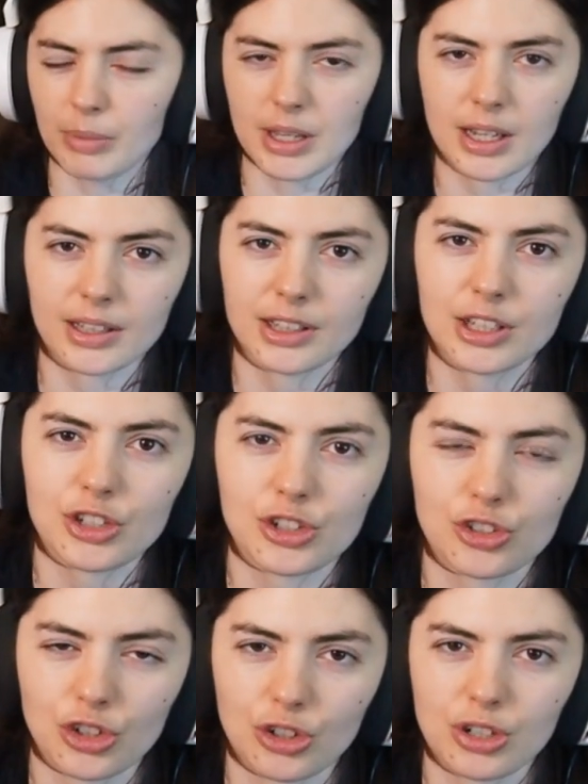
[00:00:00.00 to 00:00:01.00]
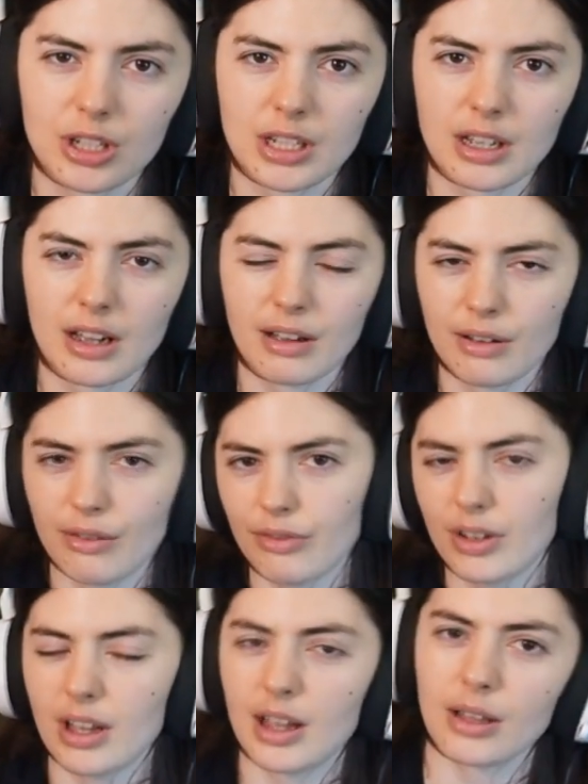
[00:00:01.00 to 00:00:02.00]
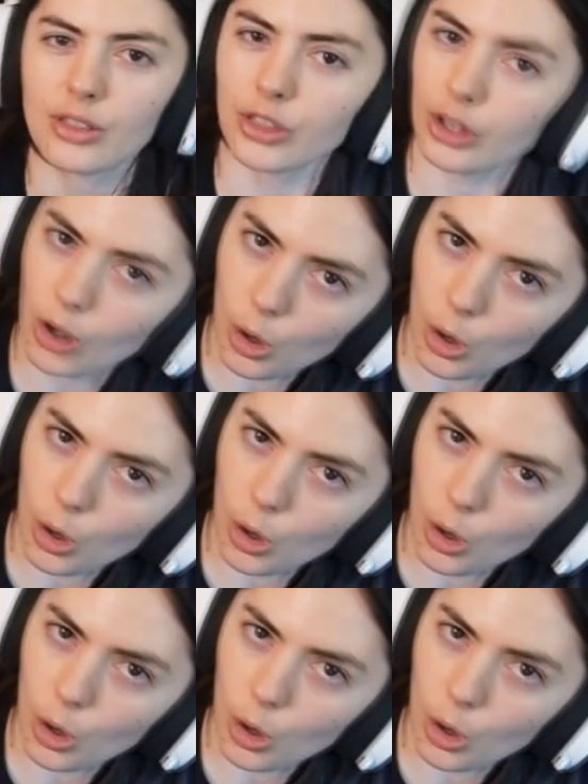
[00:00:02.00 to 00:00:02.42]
being on this journey of the